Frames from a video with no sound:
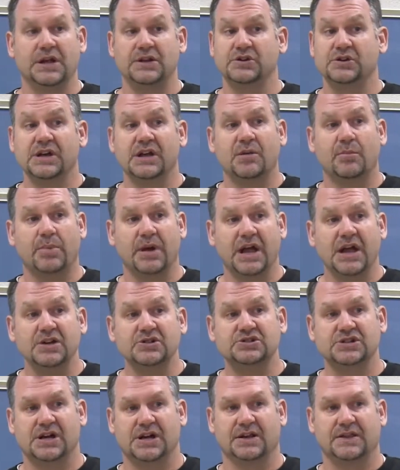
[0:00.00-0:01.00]
And you get a
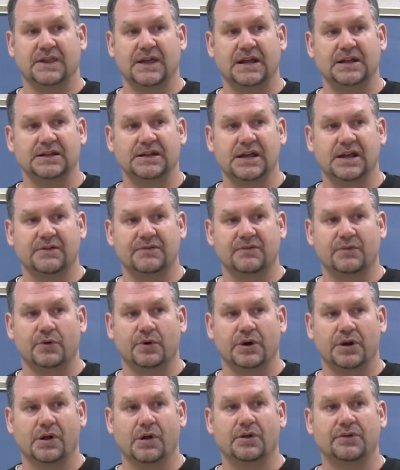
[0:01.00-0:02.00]
paycheck that day
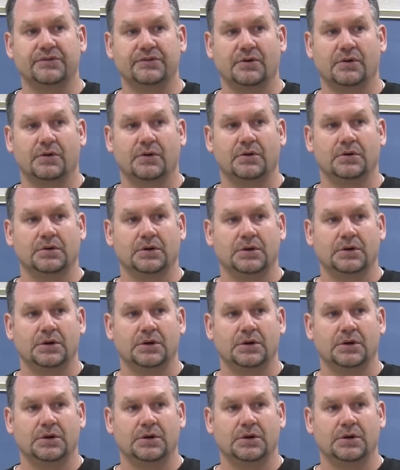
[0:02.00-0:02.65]
for it also.